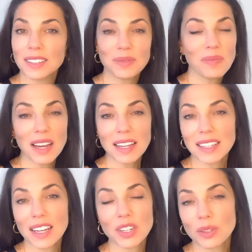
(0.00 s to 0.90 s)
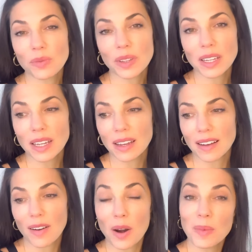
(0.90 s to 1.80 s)
like I said, just really
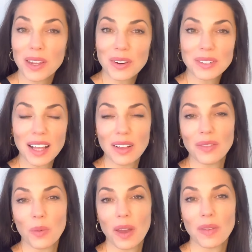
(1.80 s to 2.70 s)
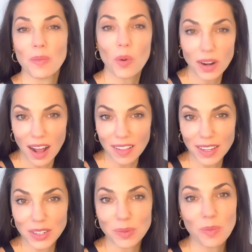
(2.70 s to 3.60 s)
arming yourself with more
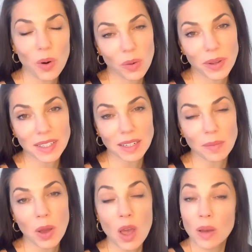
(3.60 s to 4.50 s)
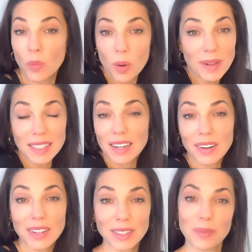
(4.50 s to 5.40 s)
knowledge, more wisdom, more
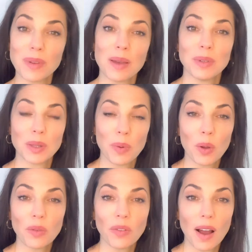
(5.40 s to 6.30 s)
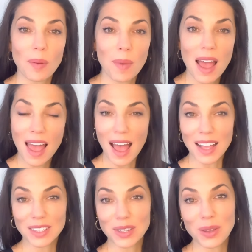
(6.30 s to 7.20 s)
material to be able to pull from
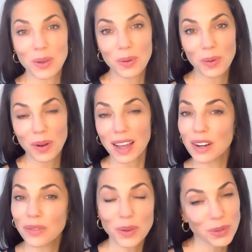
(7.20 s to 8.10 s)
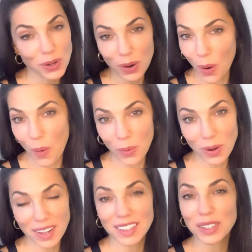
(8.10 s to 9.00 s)
as you infuse your
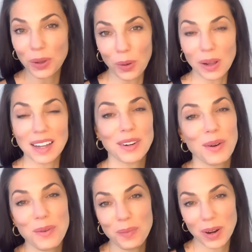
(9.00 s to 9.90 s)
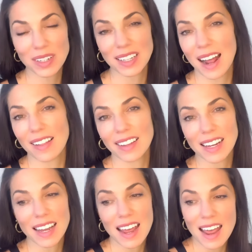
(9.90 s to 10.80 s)
own soul and your own
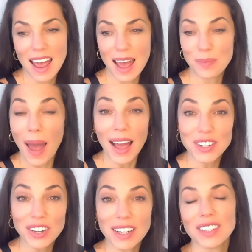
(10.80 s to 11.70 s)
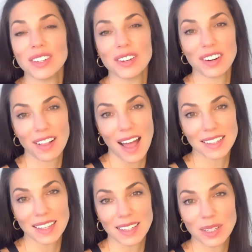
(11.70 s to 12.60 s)
personality and passion into your
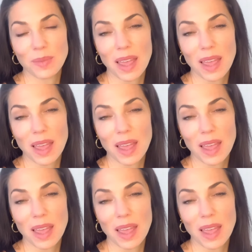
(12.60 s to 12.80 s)
classes, to be